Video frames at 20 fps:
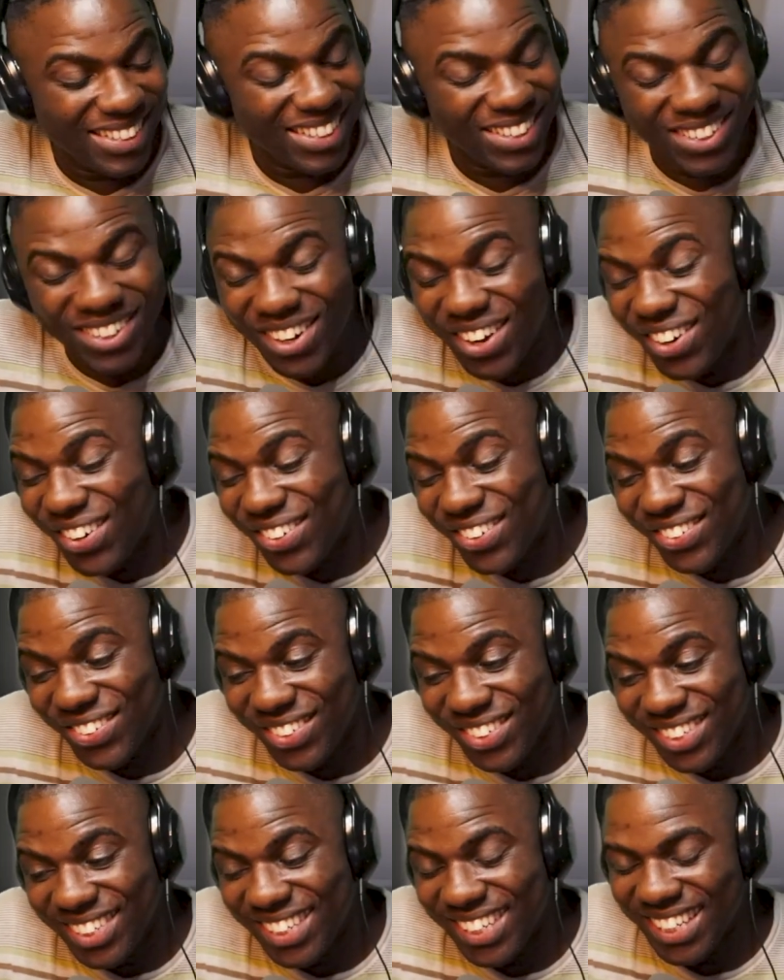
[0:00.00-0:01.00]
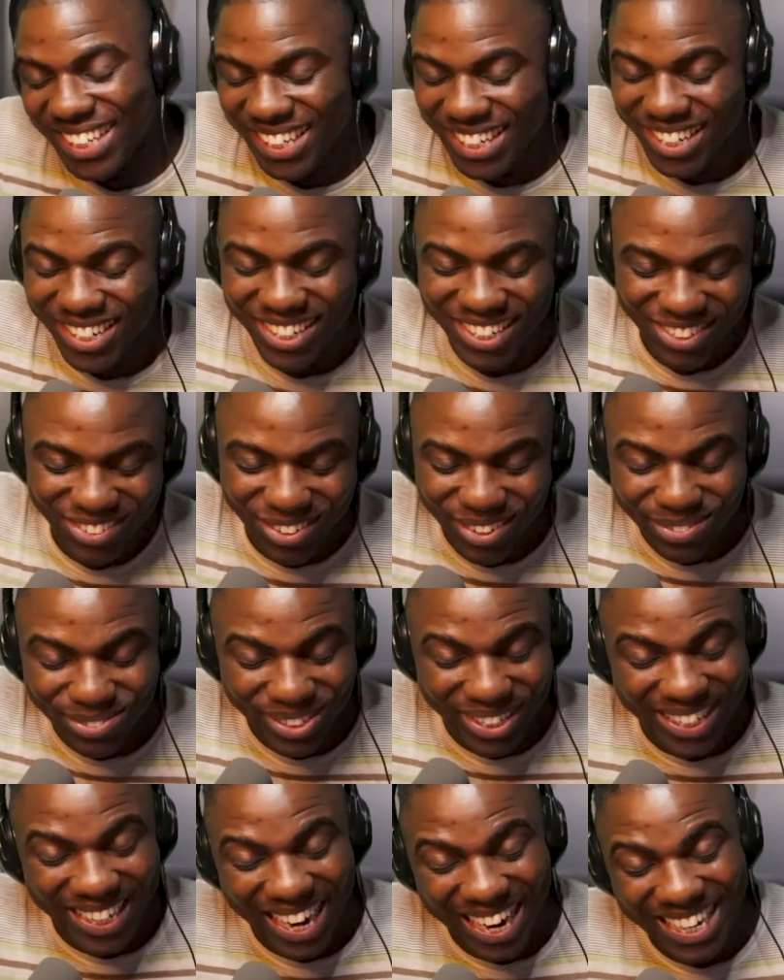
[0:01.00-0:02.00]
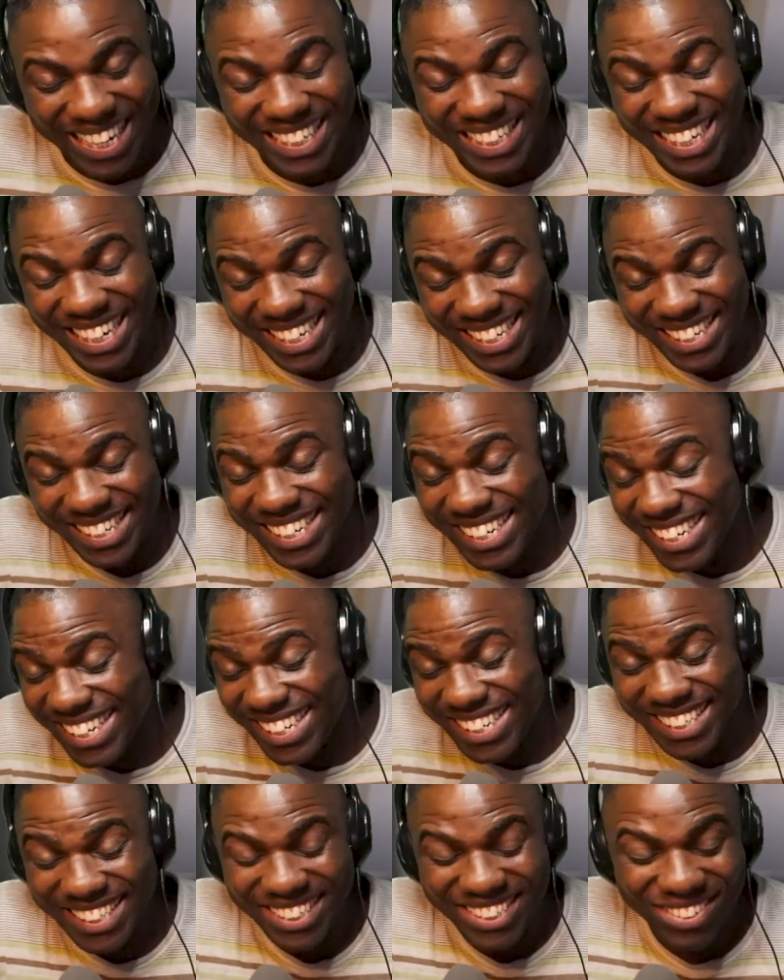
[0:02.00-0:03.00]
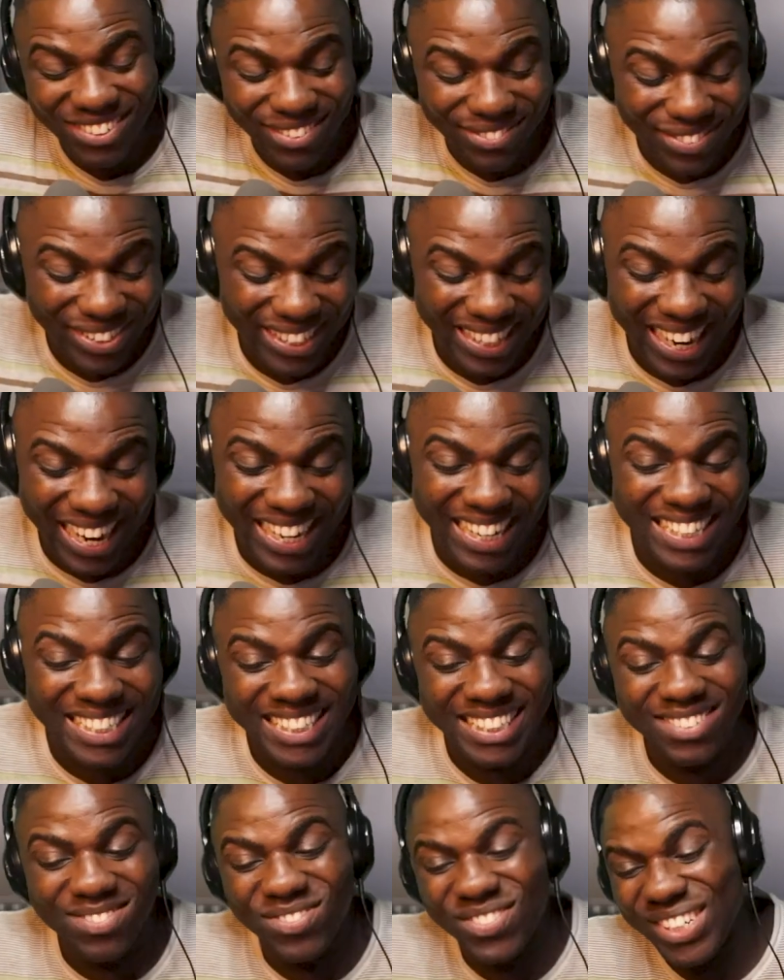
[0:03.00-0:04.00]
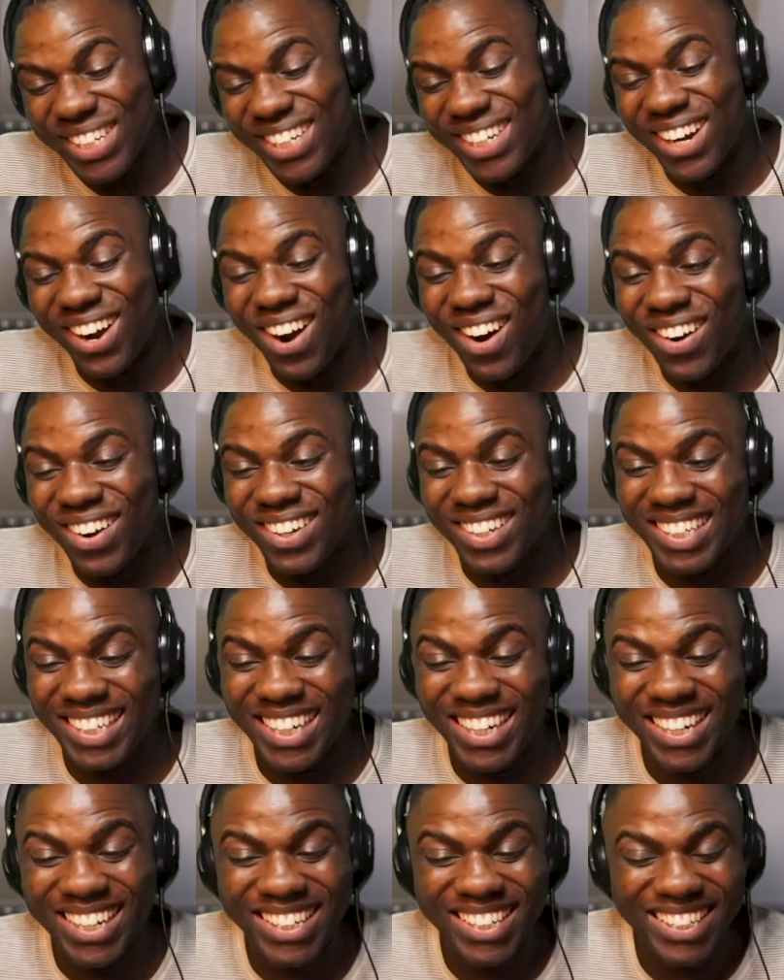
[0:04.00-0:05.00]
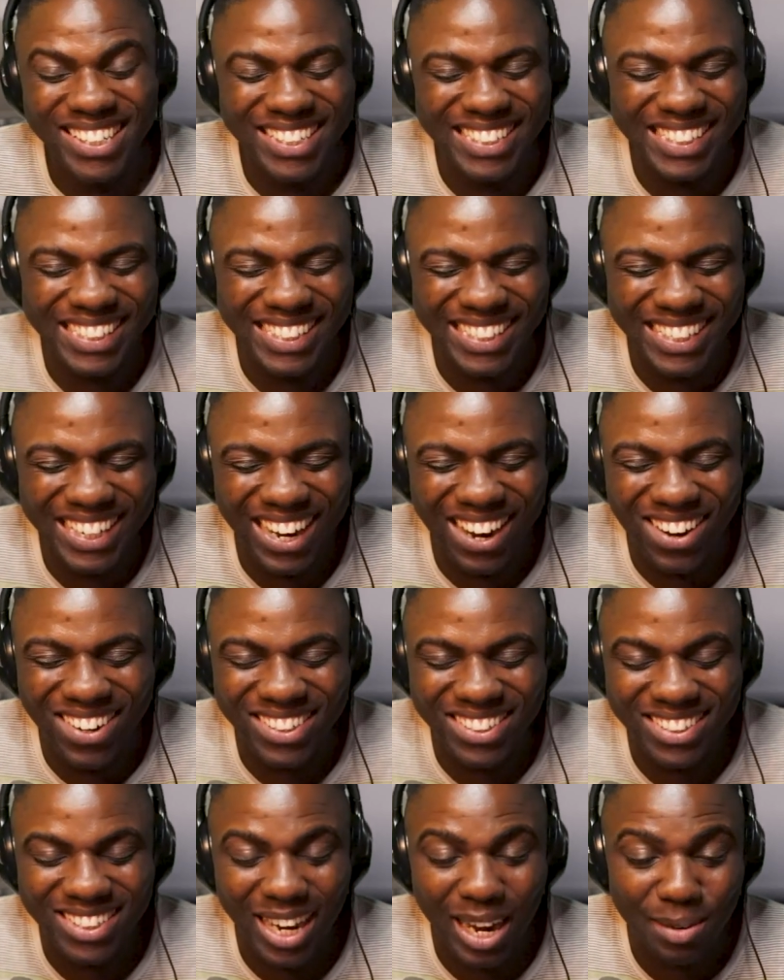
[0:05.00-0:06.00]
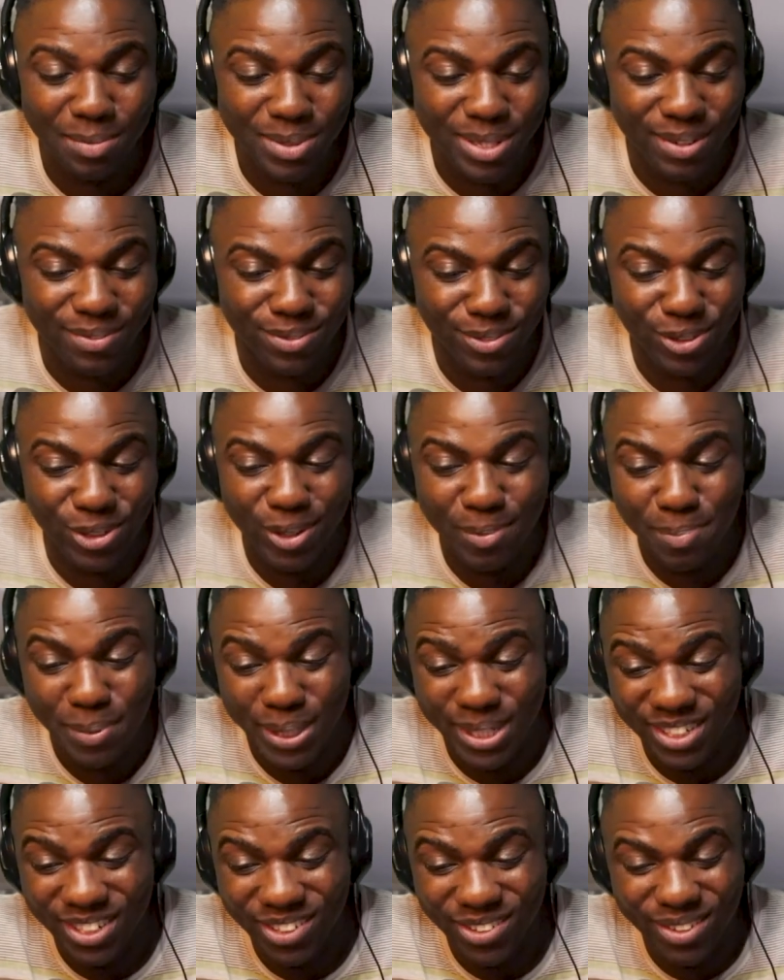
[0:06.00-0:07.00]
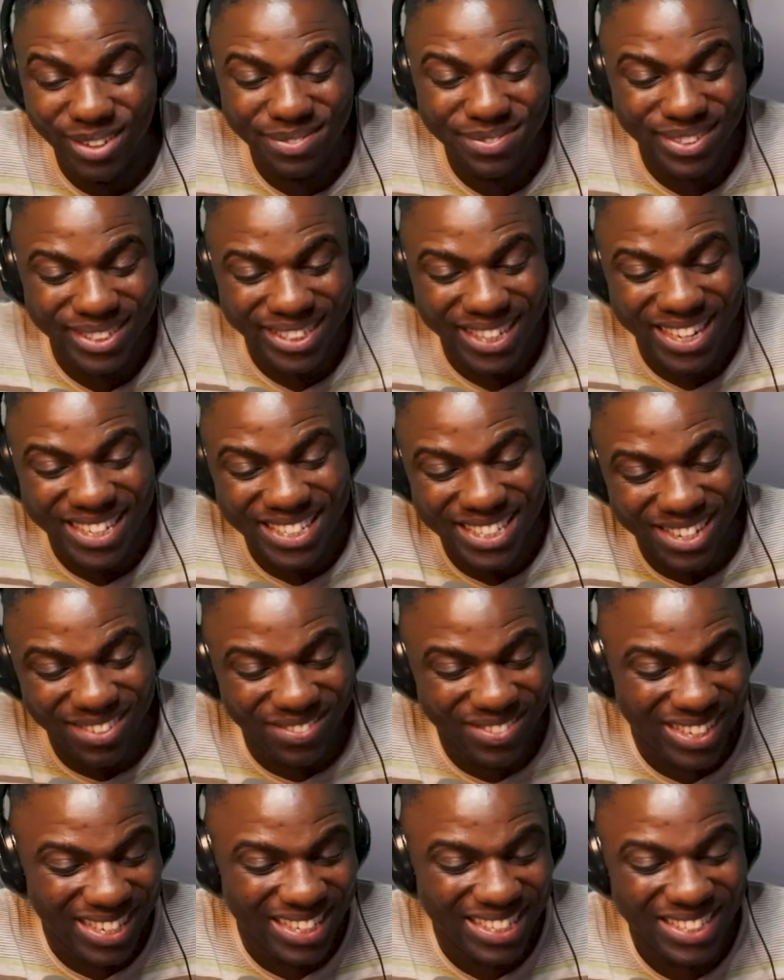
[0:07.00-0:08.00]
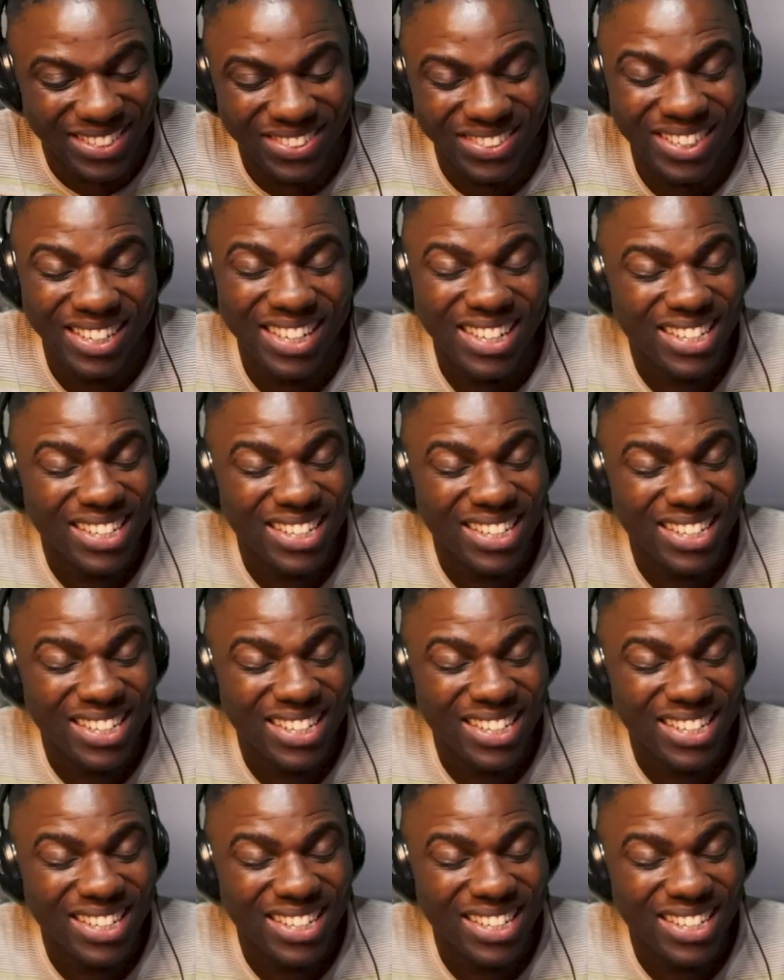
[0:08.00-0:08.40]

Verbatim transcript: you know, Griffy gotta get in. Griffy gotta be all, all types of grippy, griffiness, I'm telling you.